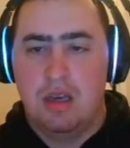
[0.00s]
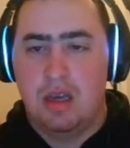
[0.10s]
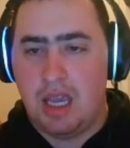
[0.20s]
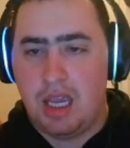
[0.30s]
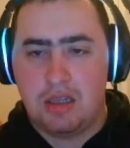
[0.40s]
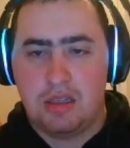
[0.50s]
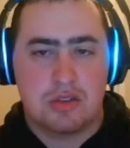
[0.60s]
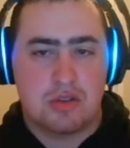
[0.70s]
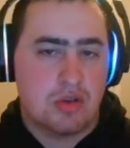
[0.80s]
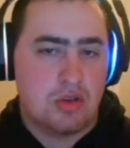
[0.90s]
Hand
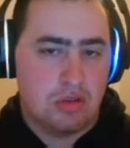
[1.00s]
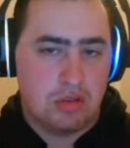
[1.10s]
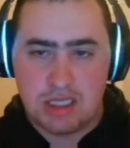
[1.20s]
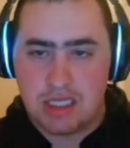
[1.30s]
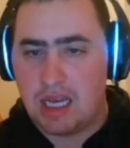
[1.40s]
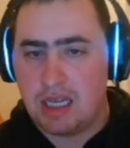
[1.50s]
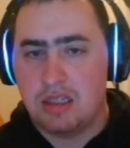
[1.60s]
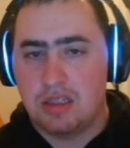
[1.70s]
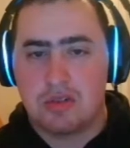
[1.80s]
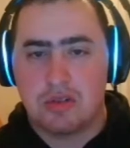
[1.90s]
control,
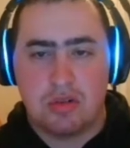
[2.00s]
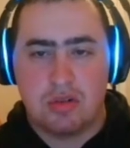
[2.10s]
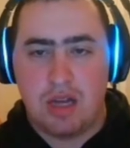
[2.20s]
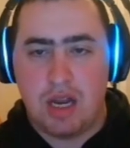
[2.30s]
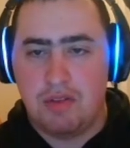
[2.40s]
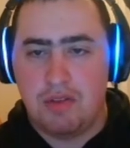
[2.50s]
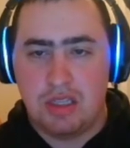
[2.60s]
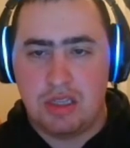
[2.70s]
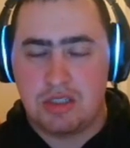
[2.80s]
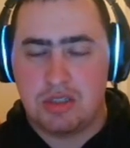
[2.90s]
attacking control,
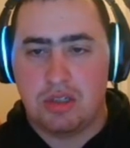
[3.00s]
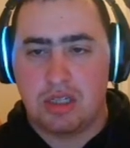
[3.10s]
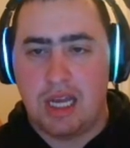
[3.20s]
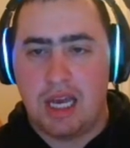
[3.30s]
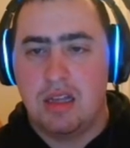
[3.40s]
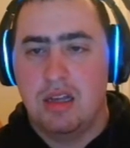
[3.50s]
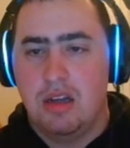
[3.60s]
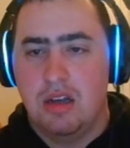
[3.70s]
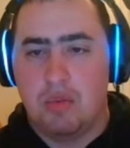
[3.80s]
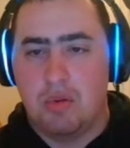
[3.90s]
everything that you're looking at,
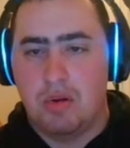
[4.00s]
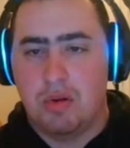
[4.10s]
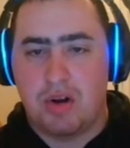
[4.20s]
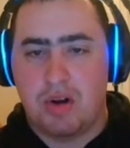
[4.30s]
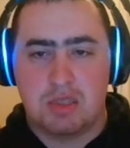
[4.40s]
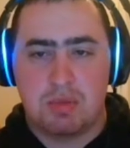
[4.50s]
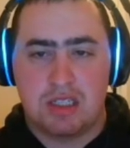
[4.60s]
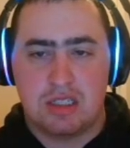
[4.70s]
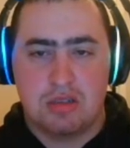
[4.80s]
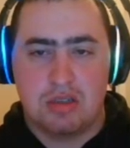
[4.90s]
Heroic
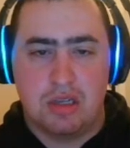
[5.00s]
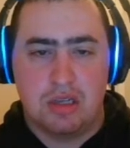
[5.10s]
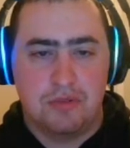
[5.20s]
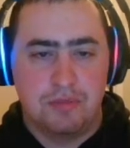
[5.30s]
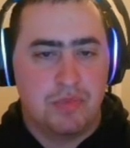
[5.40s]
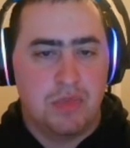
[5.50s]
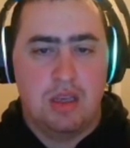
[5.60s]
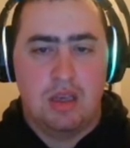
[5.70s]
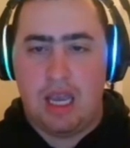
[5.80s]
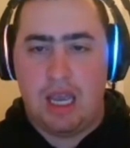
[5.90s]
Prospect is going to do.
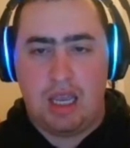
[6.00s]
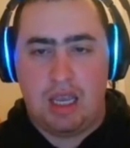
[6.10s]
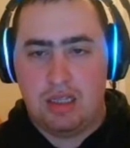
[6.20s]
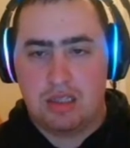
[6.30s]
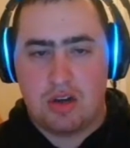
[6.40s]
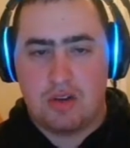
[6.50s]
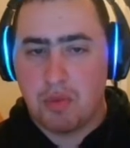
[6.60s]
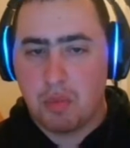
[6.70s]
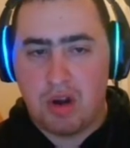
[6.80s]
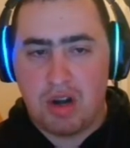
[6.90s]
And it's all
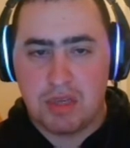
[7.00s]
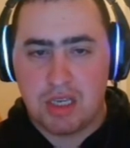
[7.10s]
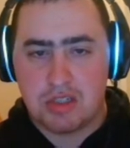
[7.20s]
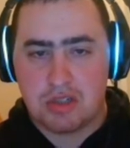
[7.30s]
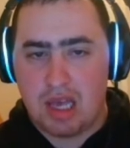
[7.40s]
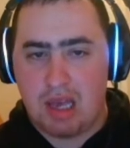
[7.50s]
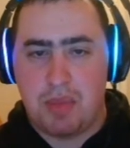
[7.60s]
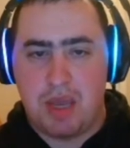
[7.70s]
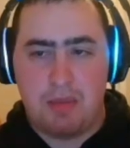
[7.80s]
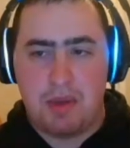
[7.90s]
for 1 because you're going to have
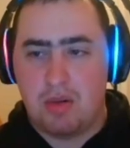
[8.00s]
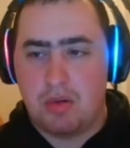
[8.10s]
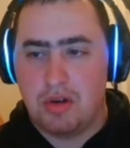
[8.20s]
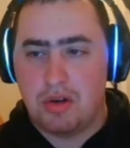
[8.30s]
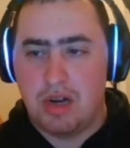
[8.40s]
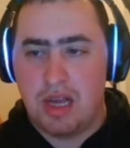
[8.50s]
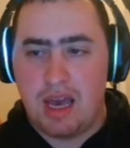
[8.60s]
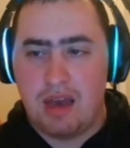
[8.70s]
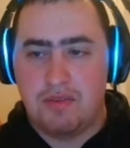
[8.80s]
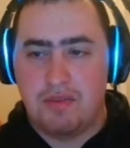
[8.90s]
baby or you're going to
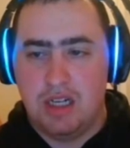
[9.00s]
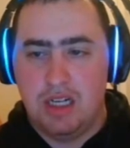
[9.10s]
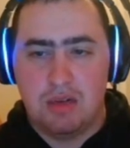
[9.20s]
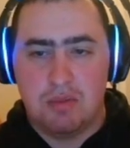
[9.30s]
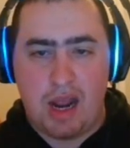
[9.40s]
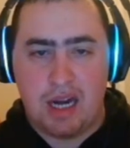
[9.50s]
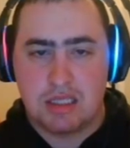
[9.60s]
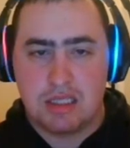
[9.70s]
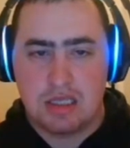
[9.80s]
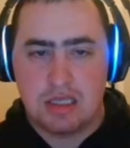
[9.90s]
have
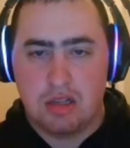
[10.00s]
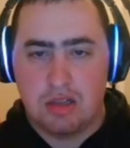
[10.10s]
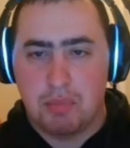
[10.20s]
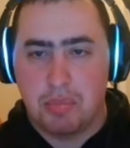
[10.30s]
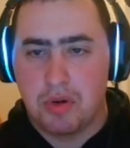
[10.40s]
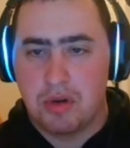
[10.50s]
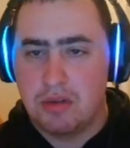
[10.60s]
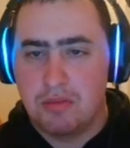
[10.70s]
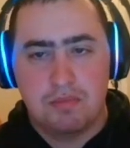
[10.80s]
Raditz sitting on that board.